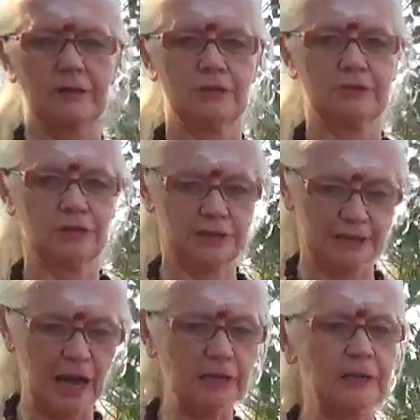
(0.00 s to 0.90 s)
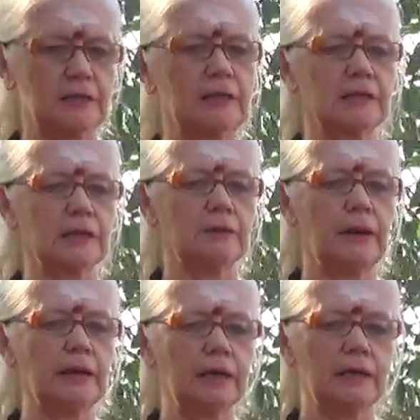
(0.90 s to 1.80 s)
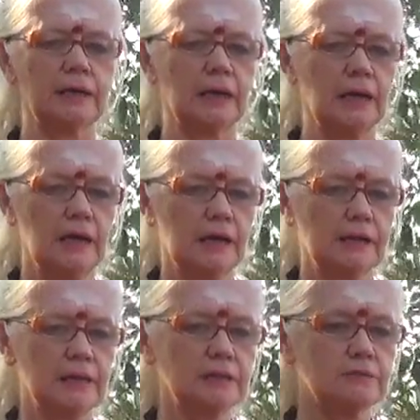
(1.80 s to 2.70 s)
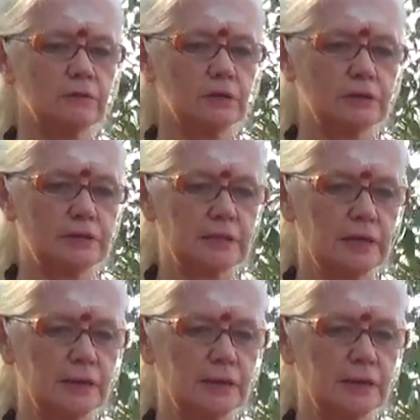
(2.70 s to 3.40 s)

that started inner awakening, this was